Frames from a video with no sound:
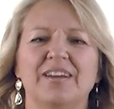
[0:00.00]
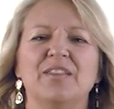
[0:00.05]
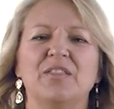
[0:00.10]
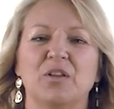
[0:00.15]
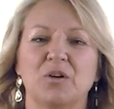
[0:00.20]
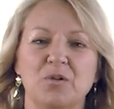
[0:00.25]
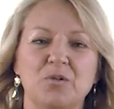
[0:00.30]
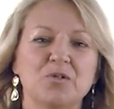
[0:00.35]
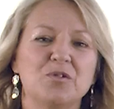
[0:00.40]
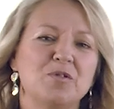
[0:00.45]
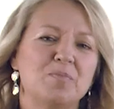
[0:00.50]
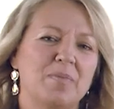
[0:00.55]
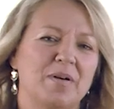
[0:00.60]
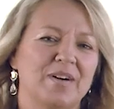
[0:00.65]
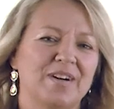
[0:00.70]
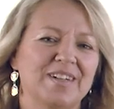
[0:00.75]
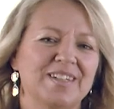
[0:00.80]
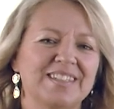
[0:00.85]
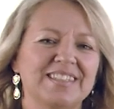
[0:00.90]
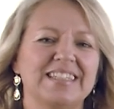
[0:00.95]
The cool
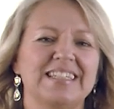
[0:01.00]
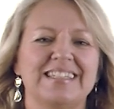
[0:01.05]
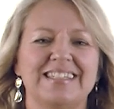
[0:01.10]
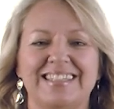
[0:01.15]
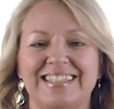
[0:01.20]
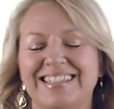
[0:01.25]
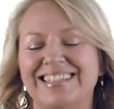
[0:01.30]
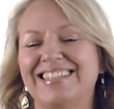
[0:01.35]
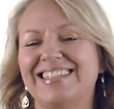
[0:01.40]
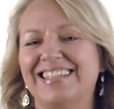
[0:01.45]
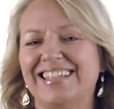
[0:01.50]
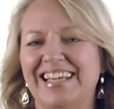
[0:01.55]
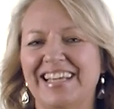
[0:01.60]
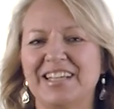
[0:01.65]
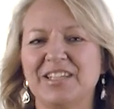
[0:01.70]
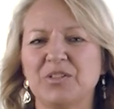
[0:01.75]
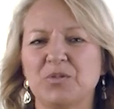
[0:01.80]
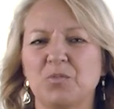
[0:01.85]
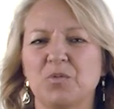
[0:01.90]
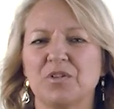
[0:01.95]
part is in
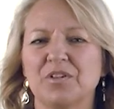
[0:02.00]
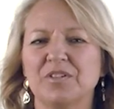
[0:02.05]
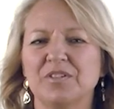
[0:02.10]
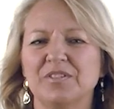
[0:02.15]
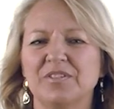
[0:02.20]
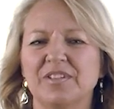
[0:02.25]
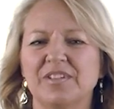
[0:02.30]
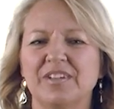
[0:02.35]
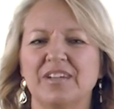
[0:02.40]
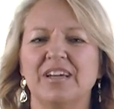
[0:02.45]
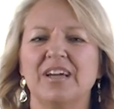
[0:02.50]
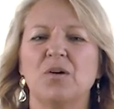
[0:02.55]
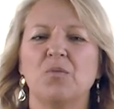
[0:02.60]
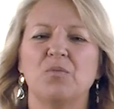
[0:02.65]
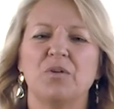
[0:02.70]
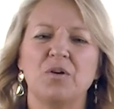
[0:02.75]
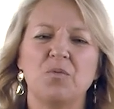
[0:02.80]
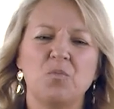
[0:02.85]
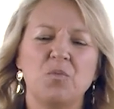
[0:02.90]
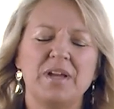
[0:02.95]
today's world,
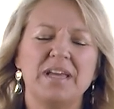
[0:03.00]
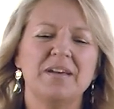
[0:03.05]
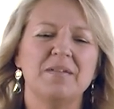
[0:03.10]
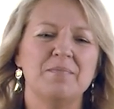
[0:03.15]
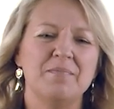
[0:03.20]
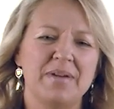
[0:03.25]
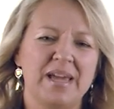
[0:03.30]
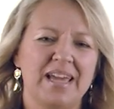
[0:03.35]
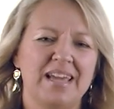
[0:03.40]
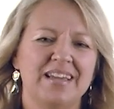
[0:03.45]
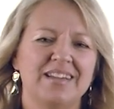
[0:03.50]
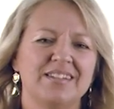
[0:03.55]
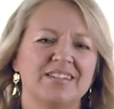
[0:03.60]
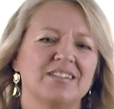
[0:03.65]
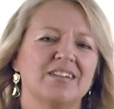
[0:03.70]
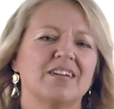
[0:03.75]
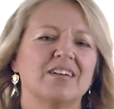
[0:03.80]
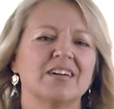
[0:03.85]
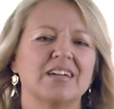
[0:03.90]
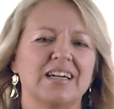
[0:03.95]
when we amaze
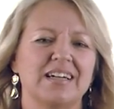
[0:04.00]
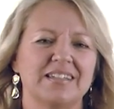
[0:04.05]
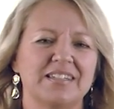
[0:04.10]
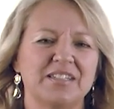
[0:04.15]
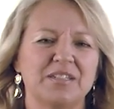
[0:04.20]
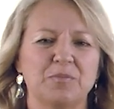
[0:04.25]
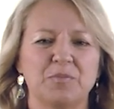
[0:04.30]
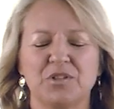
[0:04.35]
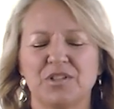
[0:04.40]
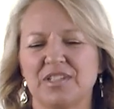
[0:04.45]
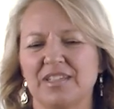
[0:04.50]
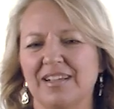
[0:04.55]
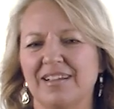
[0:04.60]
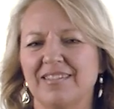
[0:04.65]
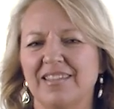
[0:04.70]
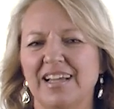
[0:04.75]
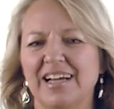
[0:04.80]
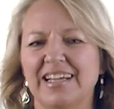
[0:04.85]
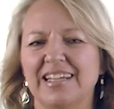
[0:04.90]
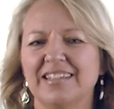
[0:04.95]
our customers and
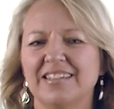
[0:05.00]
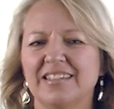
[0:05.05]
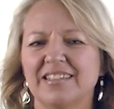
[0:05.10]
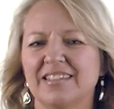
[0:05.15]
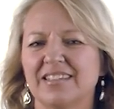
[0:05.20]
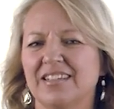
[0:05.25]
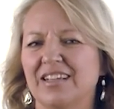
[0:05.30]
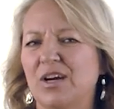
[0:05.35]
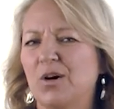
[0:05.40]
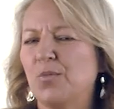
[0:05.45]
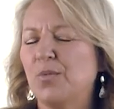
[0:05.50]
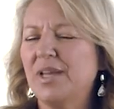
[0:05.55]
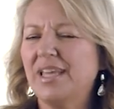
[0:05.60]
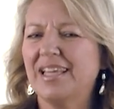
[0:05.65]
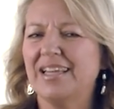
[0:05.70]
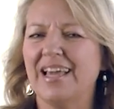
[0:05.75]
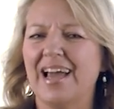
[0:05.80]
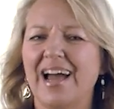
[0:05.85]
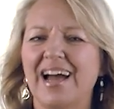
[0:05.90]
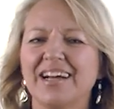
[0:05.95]
clients, we
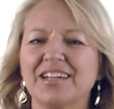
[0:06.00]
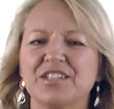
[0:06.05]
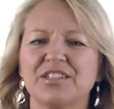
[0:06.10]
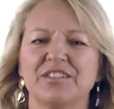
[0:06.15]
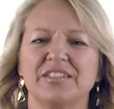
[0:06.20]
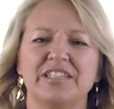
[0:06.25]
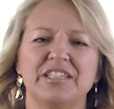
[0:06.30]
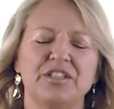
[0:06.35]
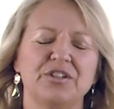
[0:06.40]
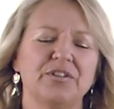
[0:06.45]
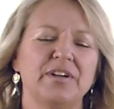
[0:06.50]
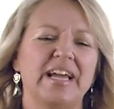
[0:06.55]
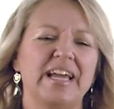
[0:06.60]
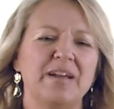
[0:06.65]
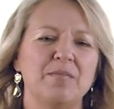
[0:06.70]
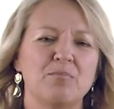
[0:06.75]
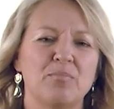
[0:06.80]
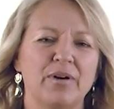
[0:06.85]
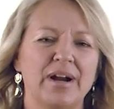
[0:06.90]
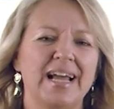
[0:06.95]
can actually
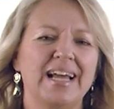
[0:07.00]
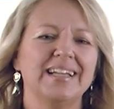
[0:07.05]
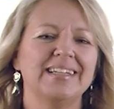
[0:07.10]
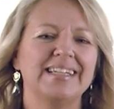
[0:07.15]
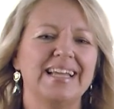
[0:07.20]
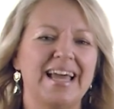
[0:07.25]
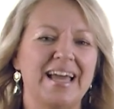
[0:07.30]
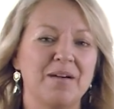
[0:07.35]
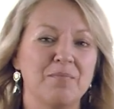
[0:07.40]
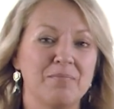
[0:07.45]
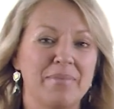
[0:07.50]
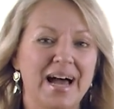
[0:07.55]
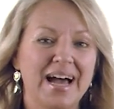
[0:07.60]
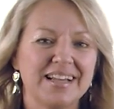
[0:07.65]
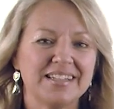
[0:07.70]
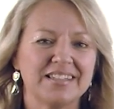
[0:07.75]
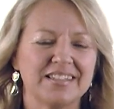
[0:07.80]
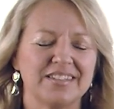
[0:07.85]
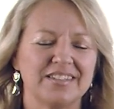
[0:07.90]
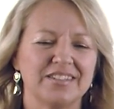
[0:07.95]
create brand
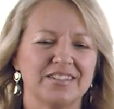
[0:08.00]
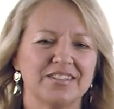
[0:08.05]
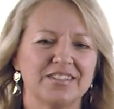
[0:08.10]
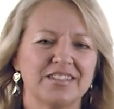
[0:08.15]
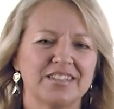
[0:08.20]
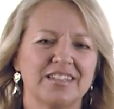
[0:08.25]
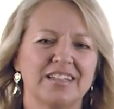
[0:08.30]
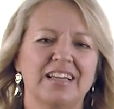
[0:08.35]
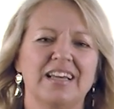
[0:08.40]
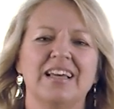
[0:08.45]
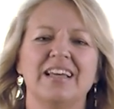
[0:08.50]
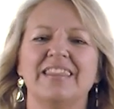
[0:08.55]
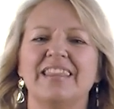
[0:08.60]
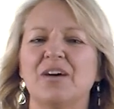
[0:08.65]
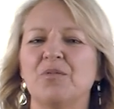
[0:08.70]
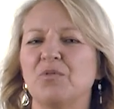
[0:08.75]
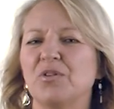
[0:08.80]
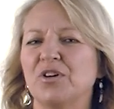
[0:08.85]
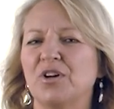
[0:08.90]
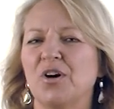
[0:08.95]
ambassadors
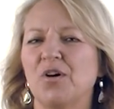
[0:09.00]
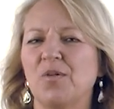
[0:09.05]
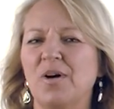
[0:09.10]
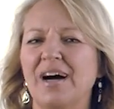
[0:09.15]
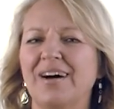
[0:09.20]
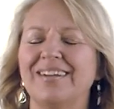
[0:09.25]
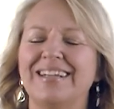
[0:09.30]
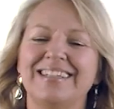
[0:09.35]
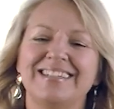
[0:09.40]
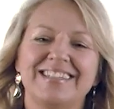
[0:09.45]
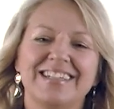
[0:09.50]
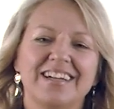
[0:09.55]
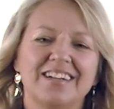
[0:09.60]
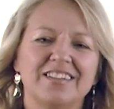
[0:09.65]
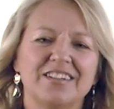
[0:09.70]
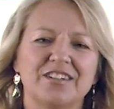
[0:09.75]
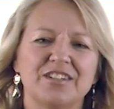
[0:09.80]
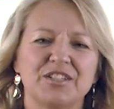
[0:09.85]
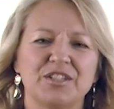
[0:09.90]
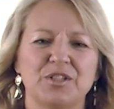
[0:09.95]
that will go out and tell
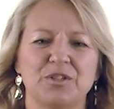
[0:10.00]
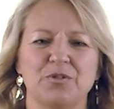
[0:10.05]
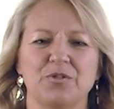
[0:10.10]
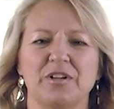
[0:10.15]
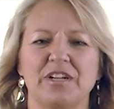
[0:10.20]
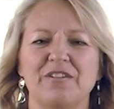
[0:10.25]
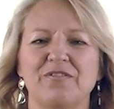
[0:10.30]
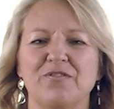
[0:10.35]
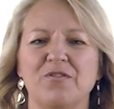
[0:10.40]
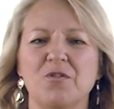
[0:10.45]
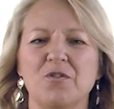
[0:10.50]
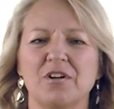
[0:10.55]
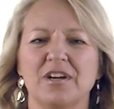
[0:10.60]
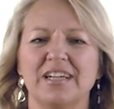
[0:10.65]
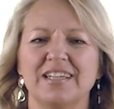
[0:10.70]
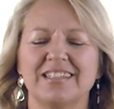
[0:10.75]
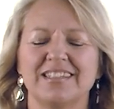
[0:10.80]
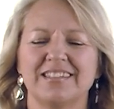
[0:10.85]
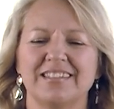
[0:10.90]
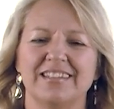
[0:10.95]
our story for
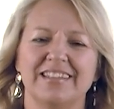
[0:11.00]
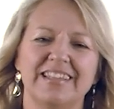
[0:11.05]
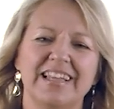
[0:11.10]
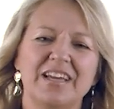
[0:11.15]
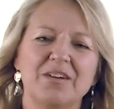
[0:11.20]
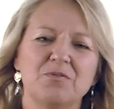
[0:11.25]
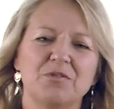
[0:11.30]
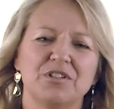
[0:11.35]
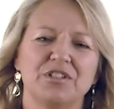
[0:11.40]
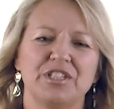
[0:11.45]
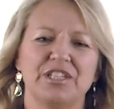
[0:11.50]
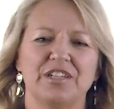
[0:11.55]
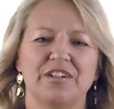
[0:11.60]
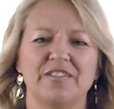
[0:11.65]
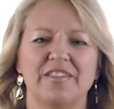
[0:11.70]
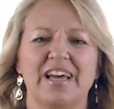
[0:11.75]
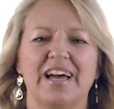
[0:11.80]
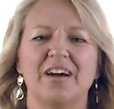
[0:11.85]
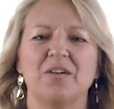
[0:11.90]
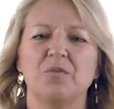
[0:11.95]
us. They will share
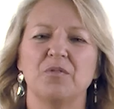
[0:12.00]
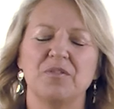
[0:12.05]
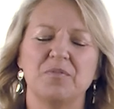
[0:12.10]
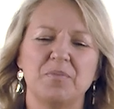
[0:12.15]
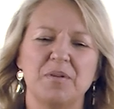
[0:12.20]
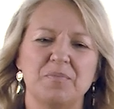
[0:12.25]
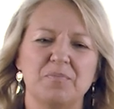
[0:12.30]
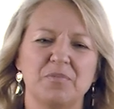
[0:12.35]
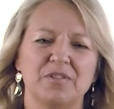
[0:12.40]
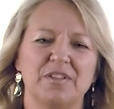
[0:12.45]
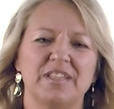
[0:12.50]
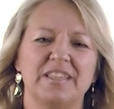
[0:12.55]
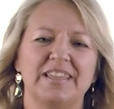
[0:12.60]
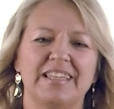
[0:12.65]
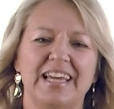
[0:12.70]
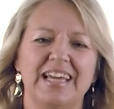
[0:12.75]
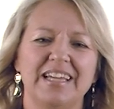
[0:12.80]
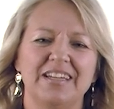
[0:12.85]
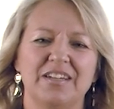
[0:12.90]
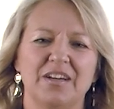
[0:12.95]
that with people that
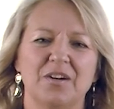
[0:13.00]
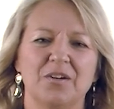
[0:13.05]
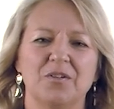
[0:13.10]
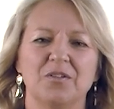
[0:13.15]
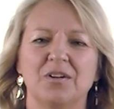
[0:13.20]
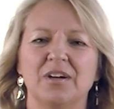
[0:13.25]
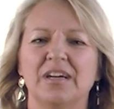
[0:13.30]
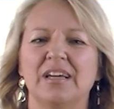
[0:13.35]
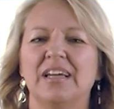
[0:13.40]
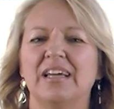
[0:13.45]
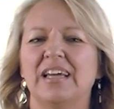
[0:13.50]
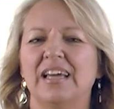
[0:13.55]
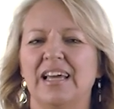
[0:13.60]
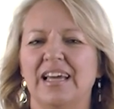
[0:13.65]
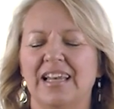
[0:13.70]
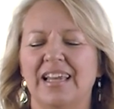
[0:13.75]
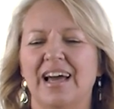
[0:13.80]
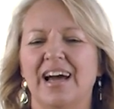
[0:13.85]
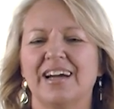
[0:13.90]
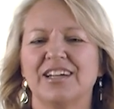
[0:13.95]
they know
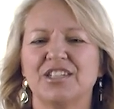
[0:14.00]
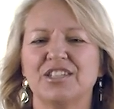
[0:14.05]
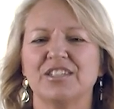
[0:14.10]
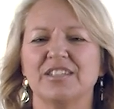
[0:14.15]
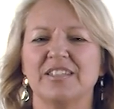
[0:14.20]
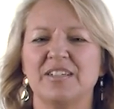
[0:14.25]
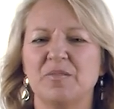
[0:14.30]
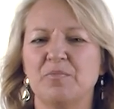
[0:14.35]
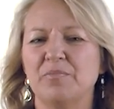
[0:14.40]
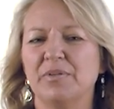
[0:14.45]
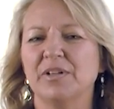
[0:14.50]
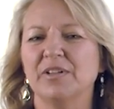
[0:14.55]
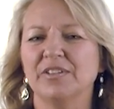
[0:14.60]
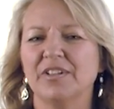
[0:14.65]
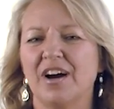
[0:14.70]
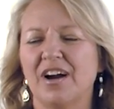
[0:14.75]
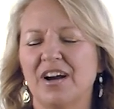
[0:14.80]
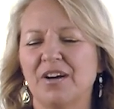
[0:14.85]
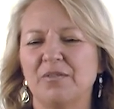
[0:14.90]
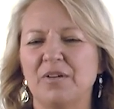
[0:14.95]
and actually build
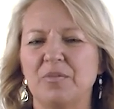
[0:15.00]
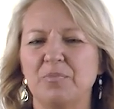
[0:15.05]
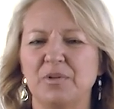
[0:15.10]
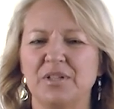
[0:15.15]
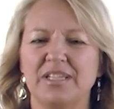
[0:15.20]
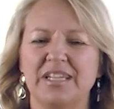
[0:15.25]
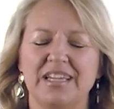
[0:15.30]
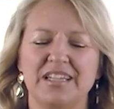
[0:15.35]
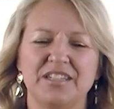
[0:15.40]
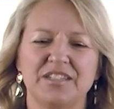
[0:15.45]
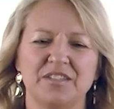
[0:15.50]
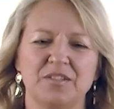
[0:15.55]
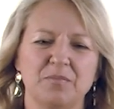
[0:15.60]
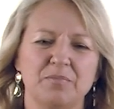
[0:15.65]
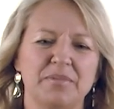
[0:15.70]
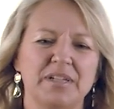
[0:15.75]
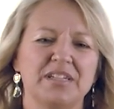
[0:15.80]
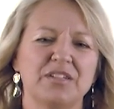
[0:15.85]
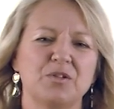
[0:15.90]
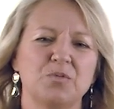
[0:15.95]
our reputation
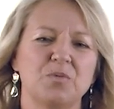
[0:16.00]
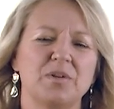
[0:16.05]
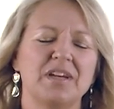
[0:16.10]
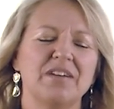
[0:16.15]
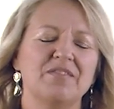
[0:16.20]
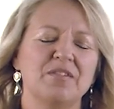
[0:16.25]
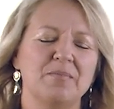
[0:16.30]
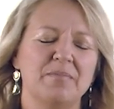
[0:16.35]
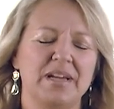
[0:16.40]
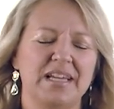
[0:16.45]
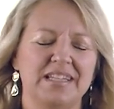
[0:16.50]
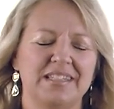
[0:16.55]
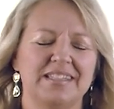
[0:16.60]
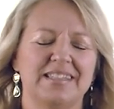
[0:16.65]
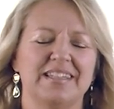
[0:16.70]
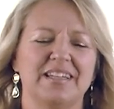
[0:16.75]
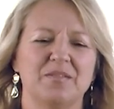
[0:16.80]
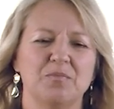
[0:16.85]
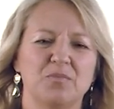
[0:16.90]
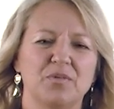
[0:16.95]
because we have amazed
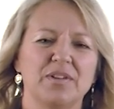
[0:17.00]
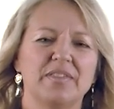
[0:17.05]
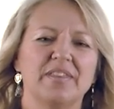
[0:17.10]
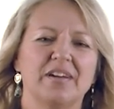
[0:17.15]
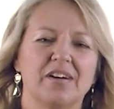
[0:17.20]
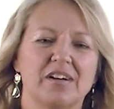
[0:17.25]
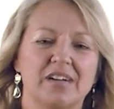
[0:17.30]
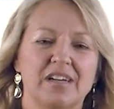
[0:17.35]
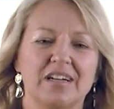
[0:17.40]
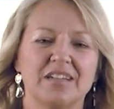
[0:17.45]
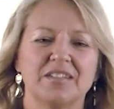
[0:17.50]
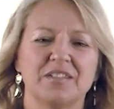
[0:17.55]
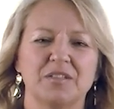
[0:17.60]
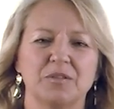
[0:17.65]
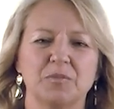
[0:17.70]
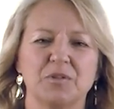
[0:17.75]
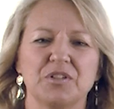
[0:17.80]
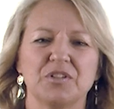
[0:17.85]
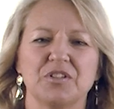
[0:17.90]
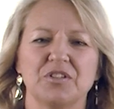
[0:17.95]
them with our
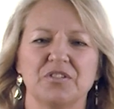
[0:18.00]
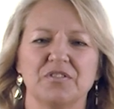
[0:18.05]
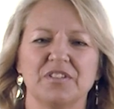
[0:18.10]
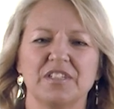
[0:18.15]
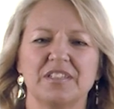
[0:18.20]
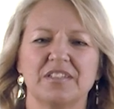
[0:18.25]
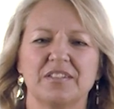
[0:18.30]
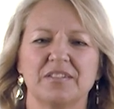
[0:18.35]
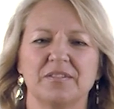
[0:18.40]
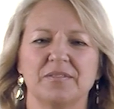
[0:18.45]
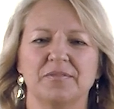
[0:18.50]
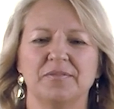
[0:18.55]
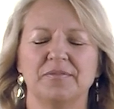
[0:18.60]
customer service.